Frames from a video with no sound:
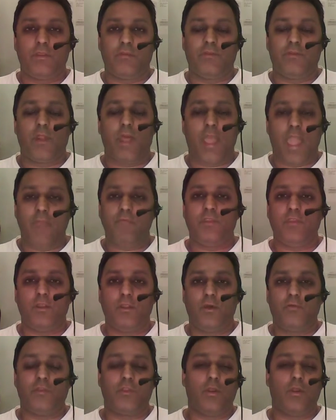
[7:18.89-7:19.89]
if you're not heavy
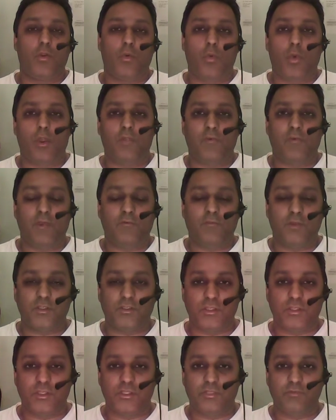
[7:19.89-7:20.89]
enough, you don't qualify for the
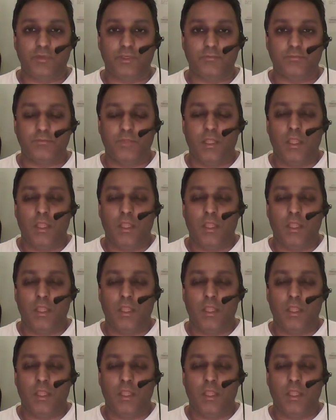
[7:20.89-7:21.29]
surgery.